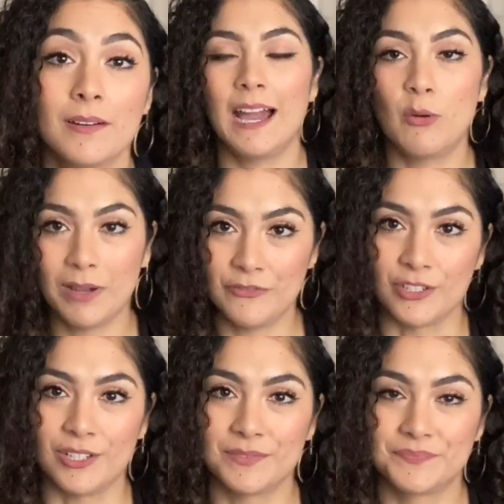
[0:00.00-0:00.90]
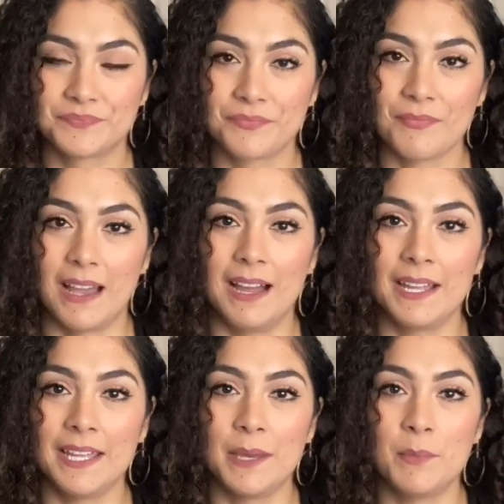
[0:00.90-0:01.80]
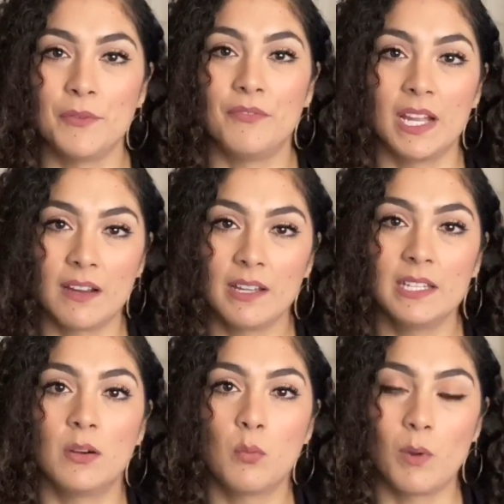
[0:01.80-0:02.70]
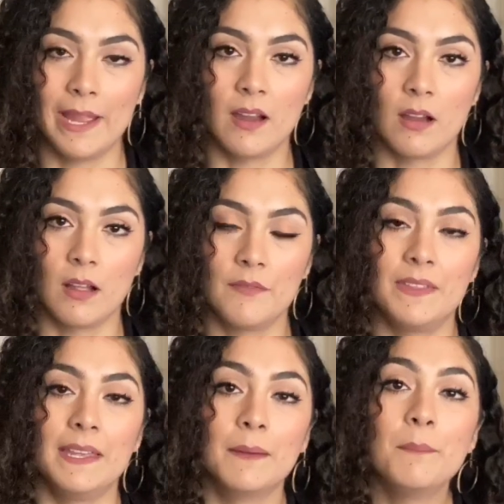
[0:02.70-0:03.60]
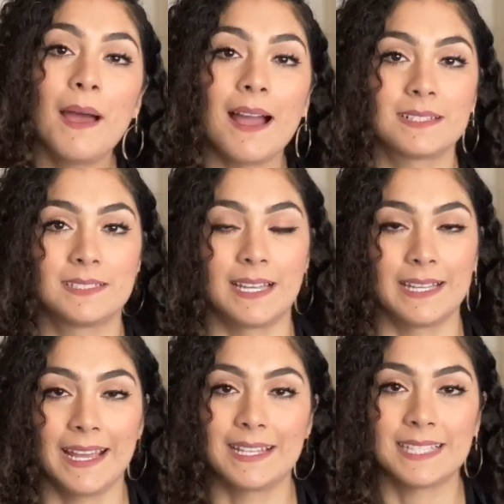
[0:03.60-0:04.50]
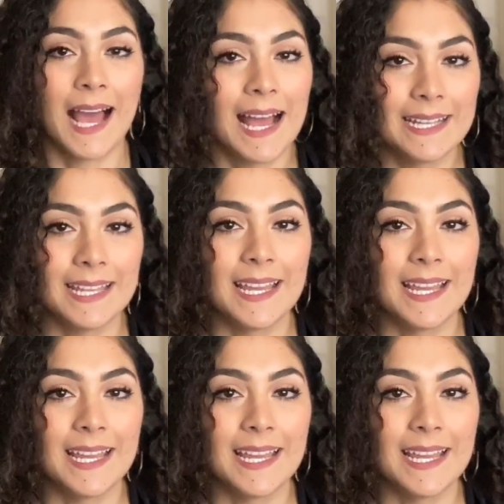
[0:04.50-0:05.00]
However, I am very aware of the impacts that it has had